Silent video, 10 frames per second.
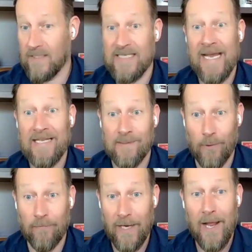
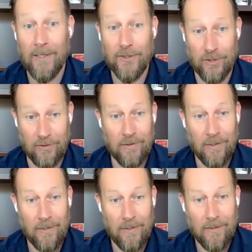sensible reaction,
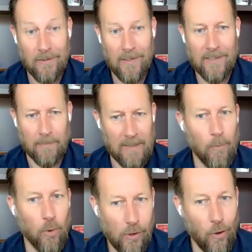is to be
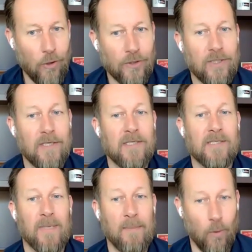more cautious,
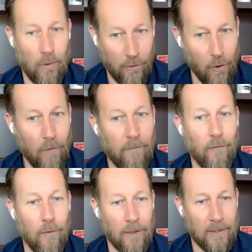be more
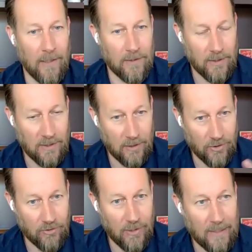thoughtful, and just
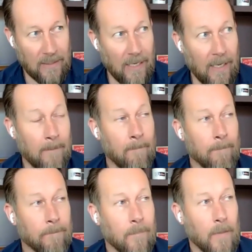constrict that.
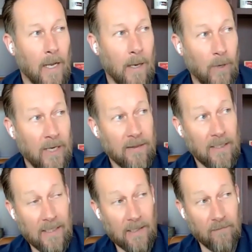And where I
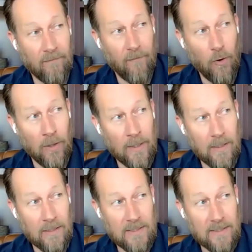think it could fall into
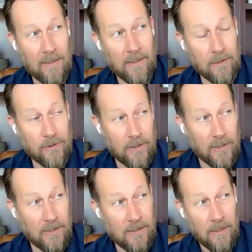the steel
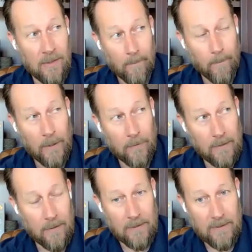industry is,
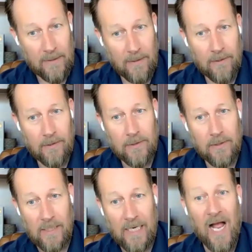the steel industry
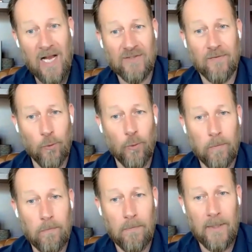is a cash flow
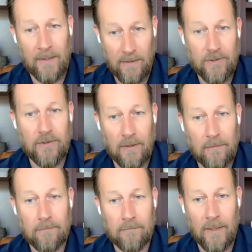industry,
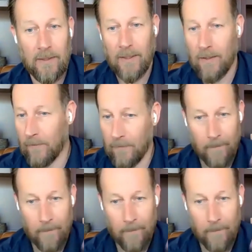right? You got